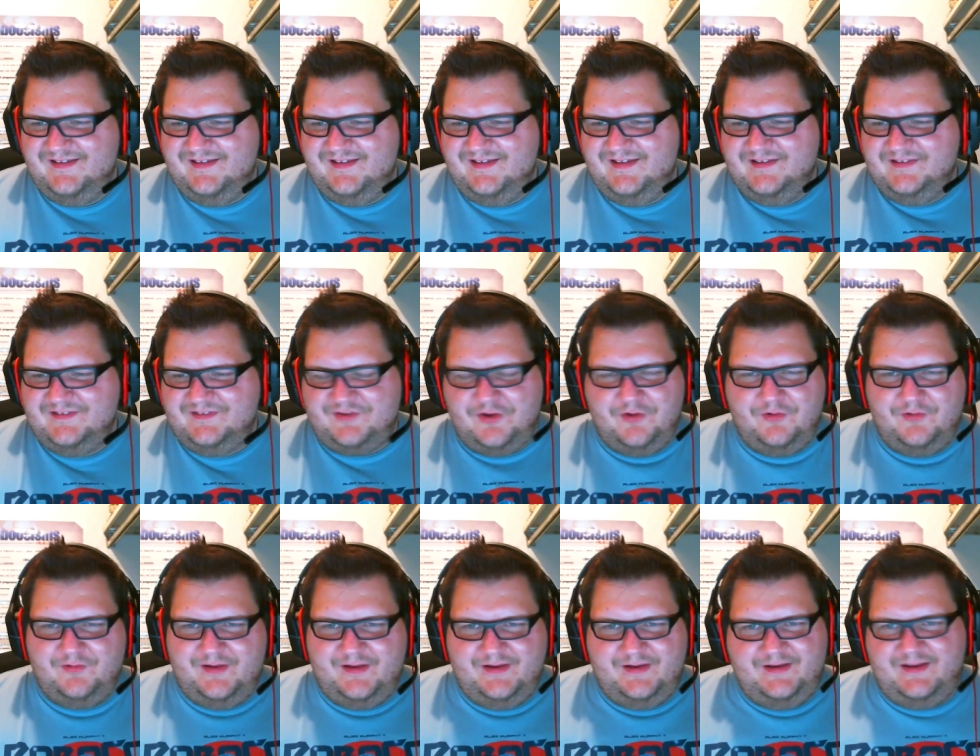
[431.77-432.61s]

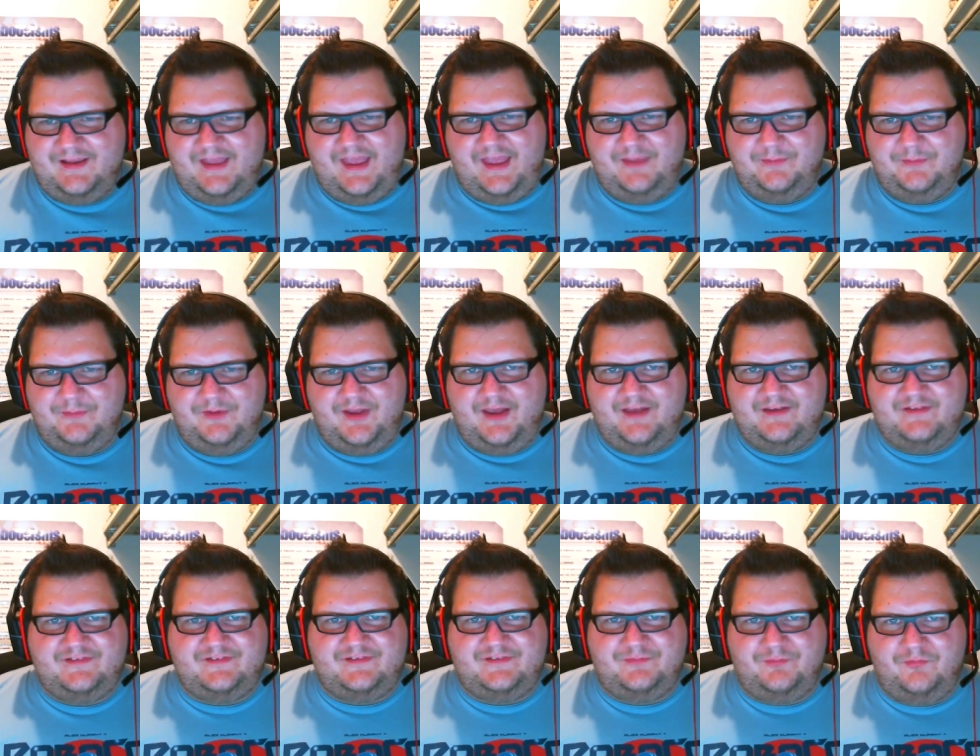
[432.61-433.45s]
so any game you
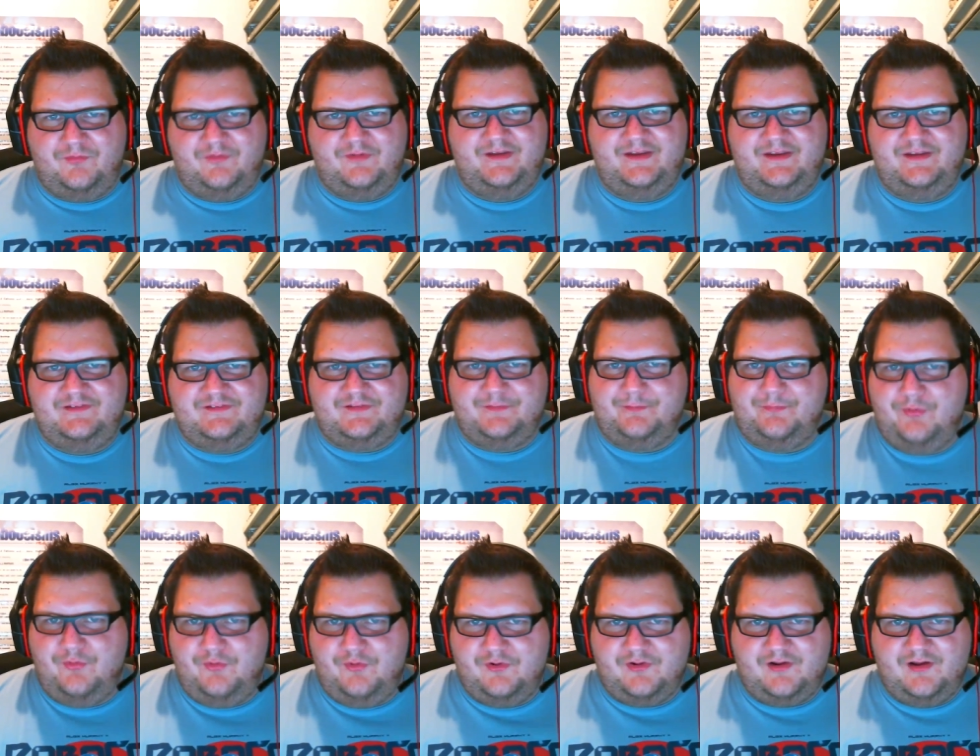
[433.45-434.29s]
guys need
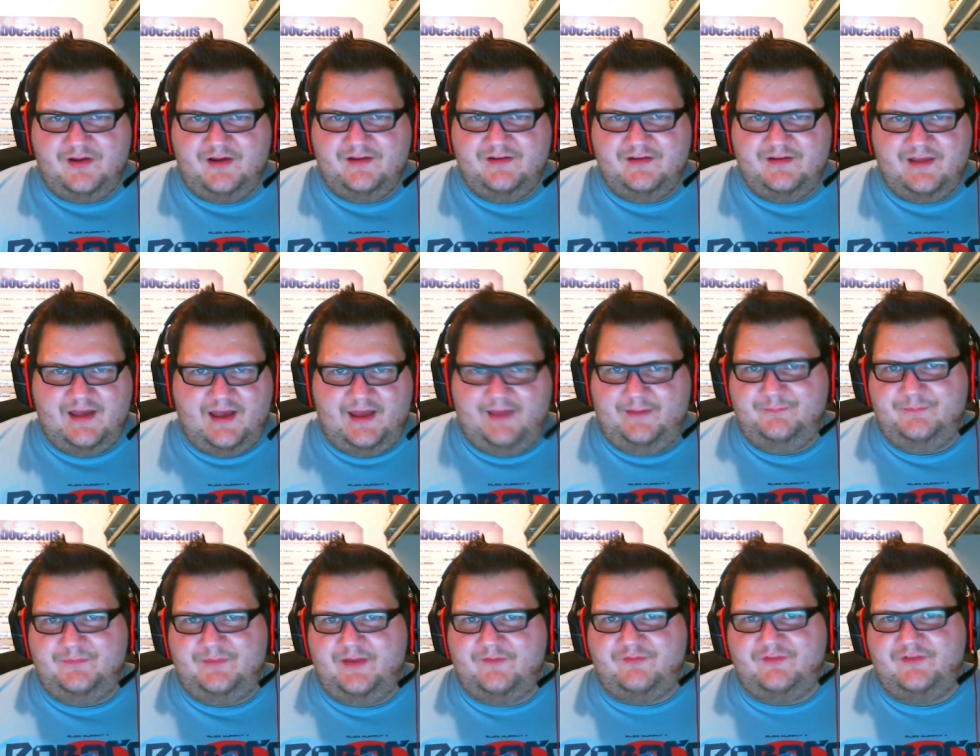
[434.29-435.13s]
support on,
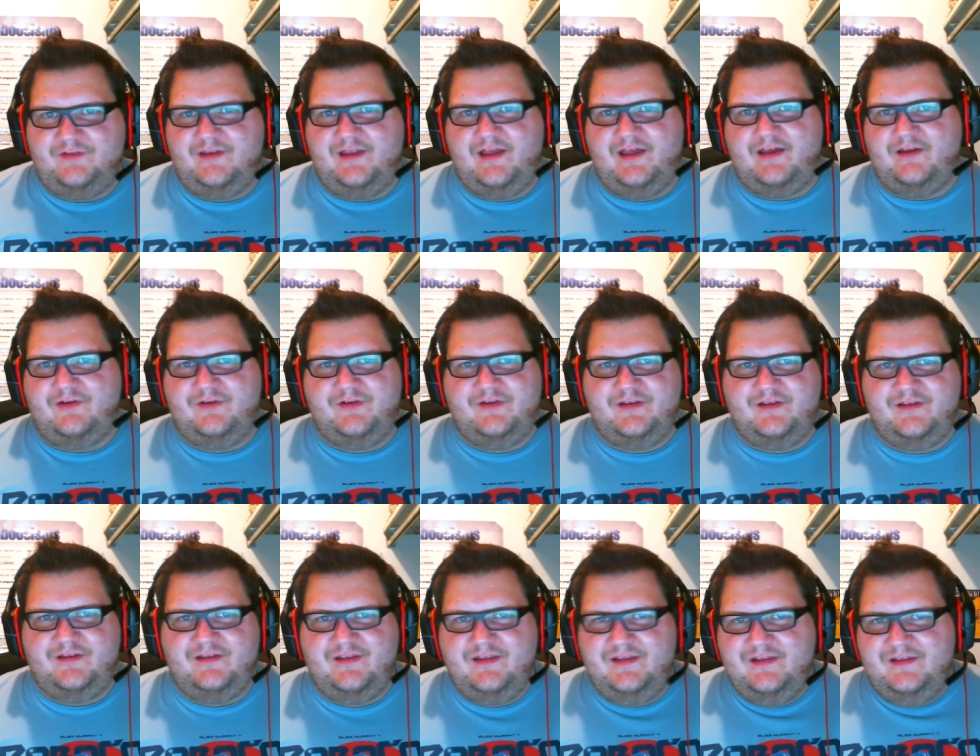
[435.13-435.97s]
I'm definitely not going
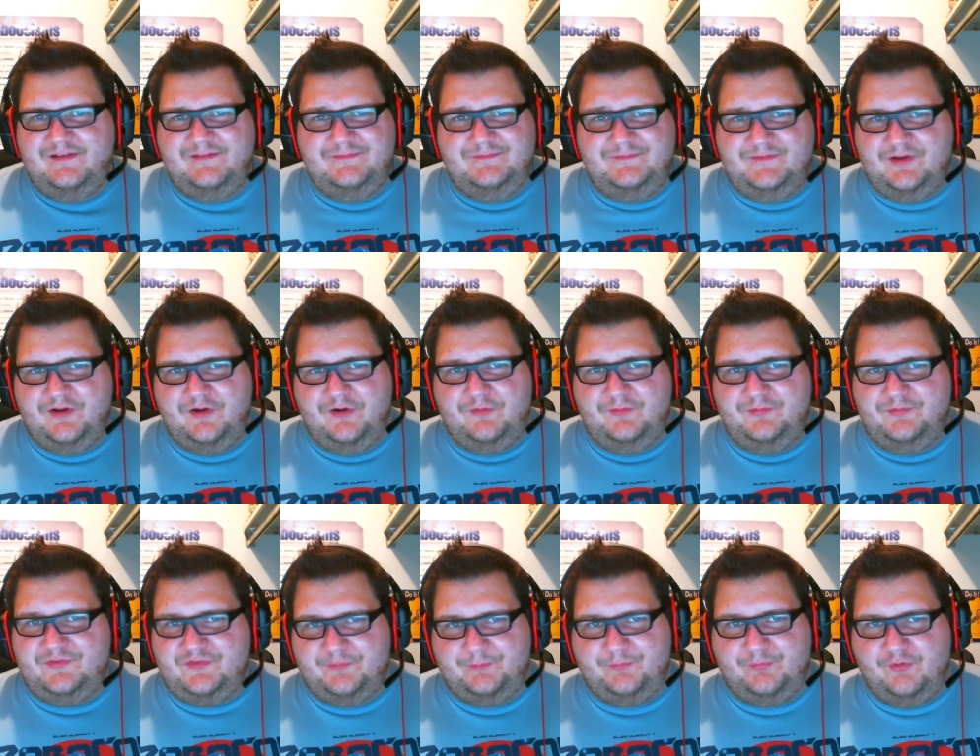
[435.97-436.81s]
to, you know,
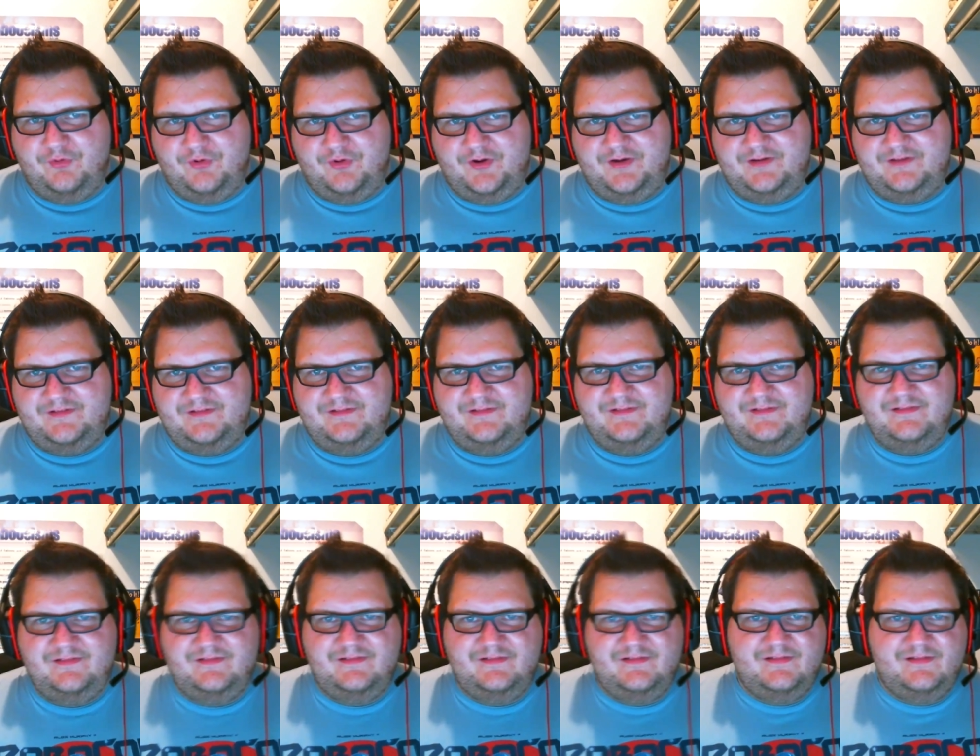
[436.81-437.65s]
support it.
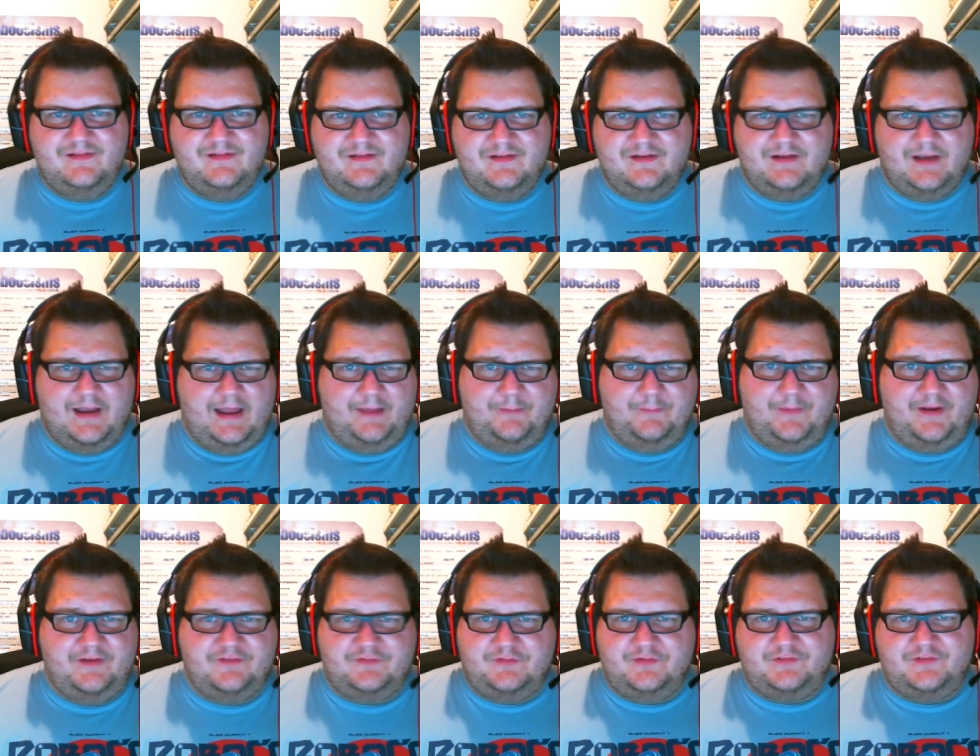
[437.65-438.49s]
Now I
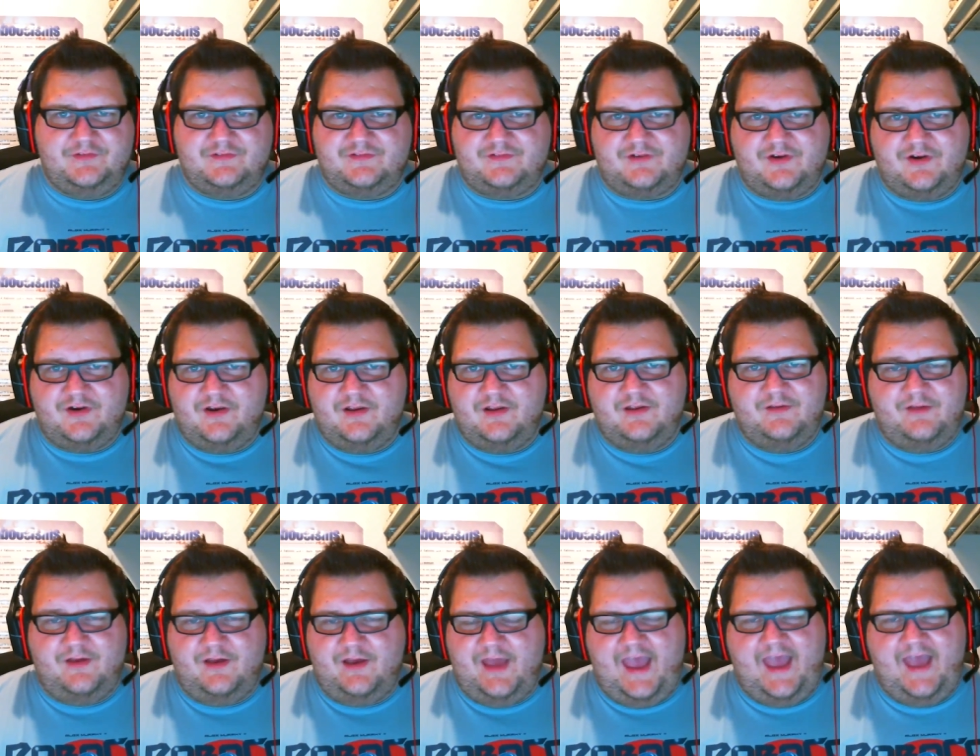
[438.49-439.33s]
might as well just start a
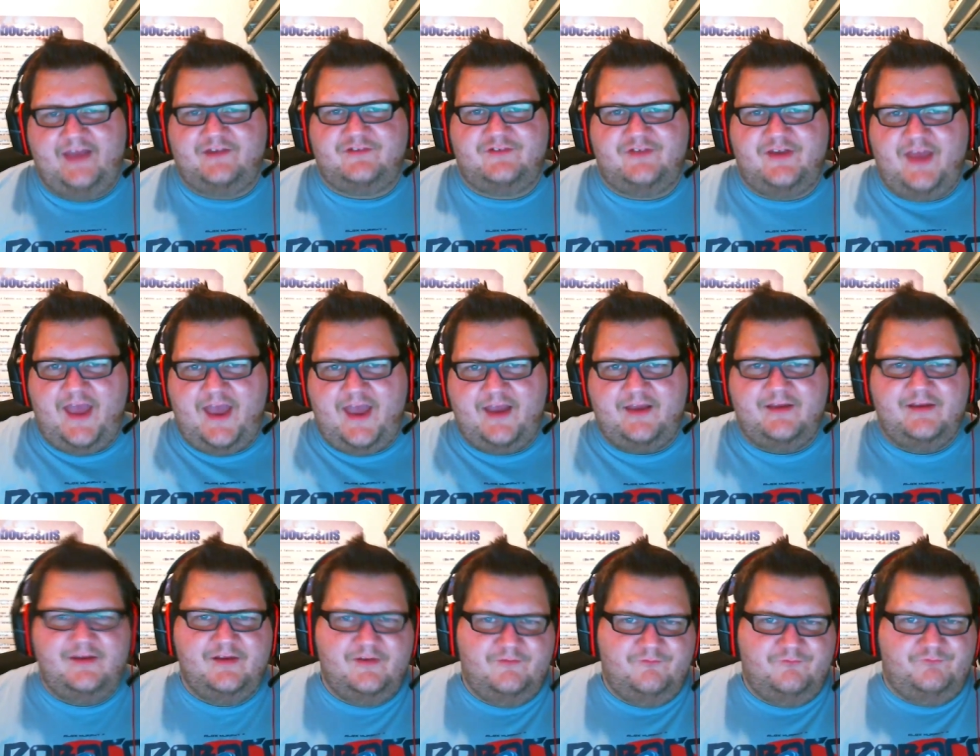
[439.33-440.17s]
hashtag
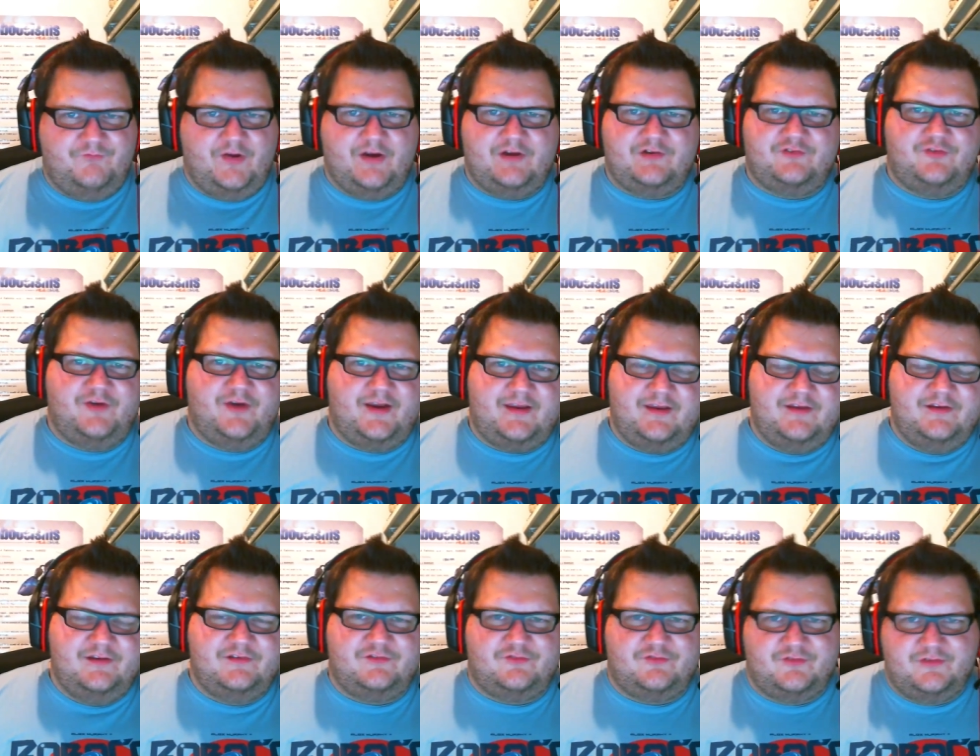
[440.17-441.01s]
fuck Trek
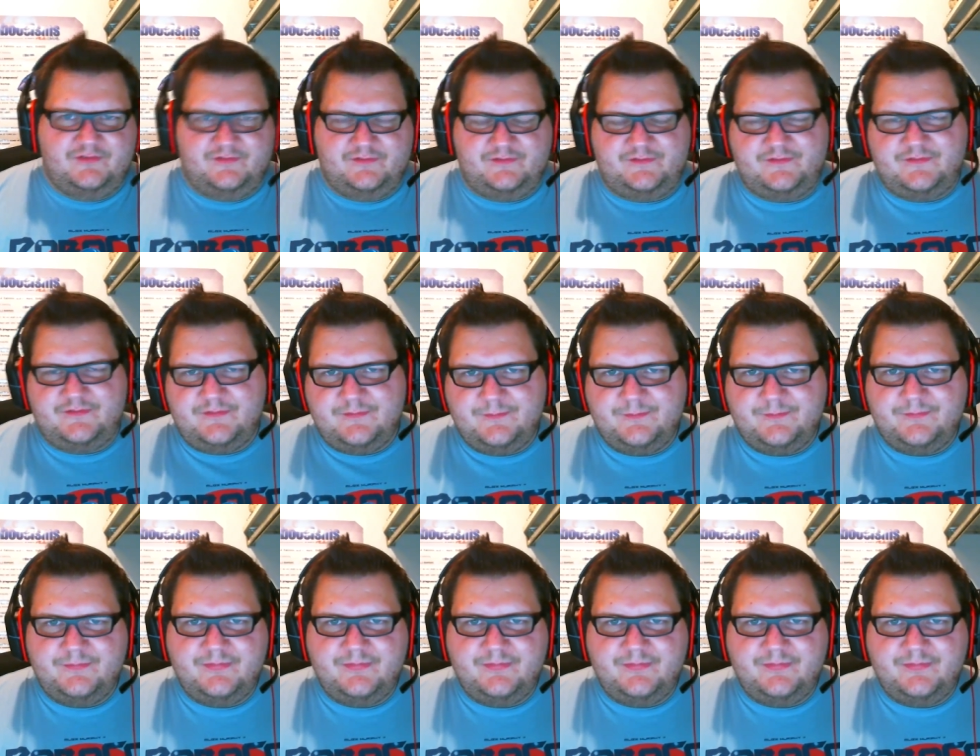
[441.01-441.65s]
Industries.